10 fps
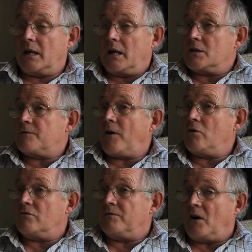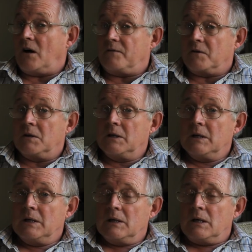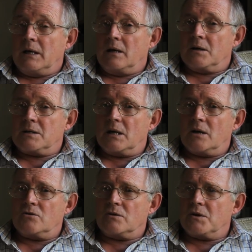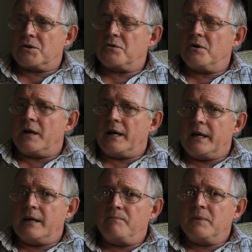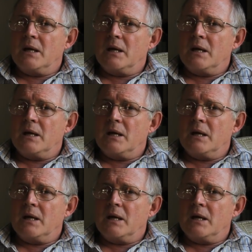English folk revival in 1903.